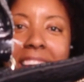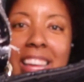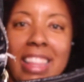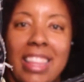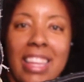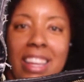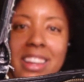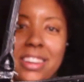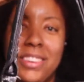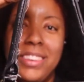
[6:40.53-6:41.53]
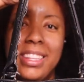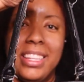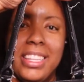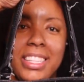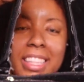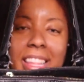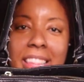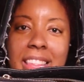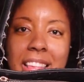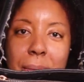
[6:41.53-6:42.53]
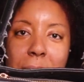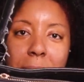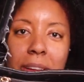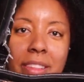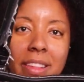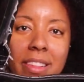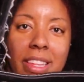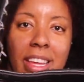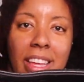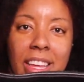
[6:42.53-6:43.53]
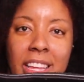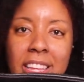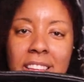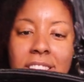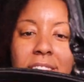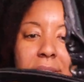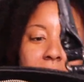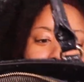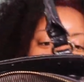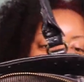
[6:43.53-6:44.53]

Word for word: see that? There. Oh, that's inside my purse. Y'all see that? On the